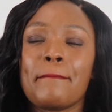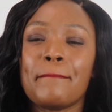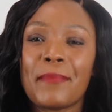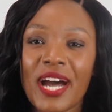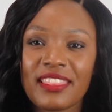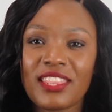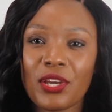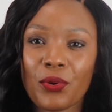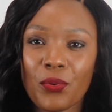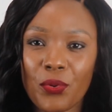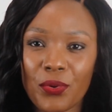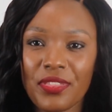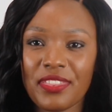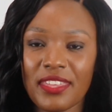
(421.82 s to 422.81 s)
But the
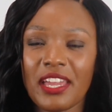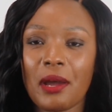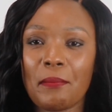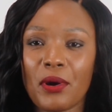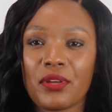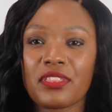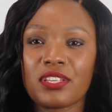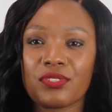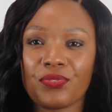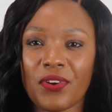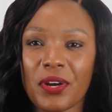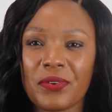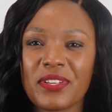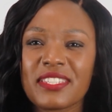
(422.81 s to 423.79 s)
good thing about this
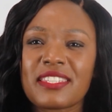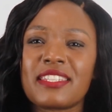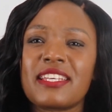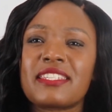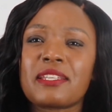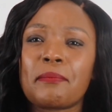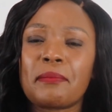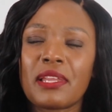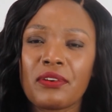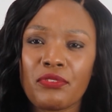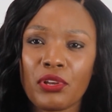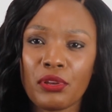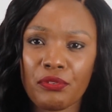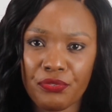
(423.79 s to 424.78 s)
fragrance, there's some
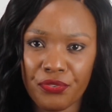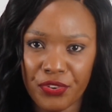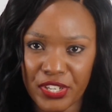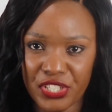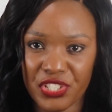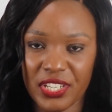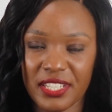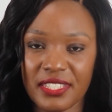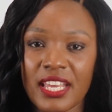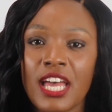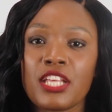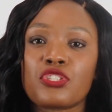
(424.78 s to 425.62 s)
level of freshness.